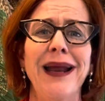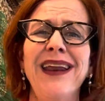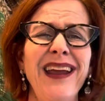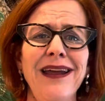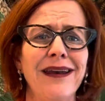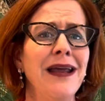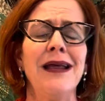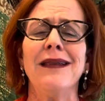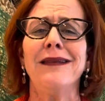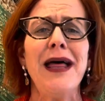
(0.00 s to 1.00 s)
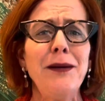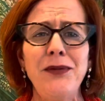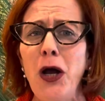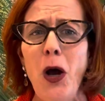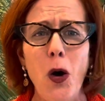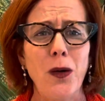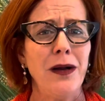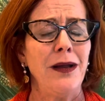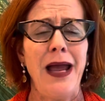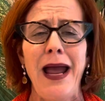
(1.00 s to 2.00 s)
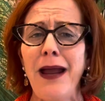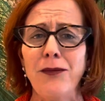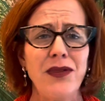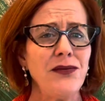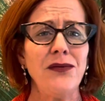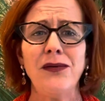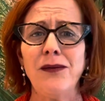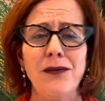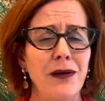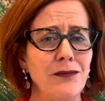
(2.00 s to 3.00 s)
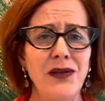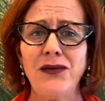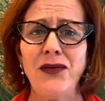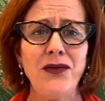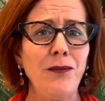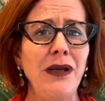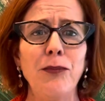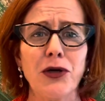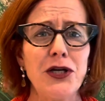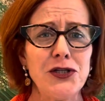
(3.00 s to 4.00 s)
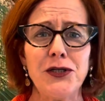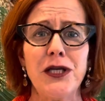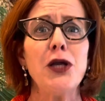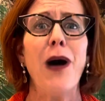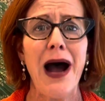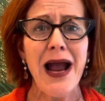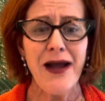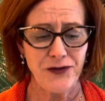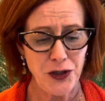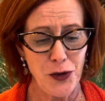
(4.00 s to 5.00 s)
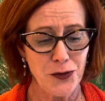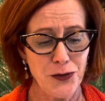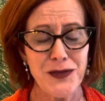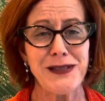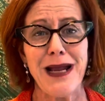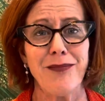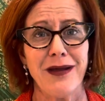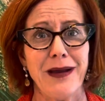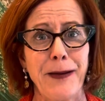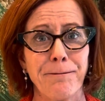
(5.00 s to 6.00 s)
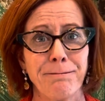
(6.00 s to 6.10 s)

And again, let them know, hey, this isn't, this isn't me preaching to you. I have to go through the same thing.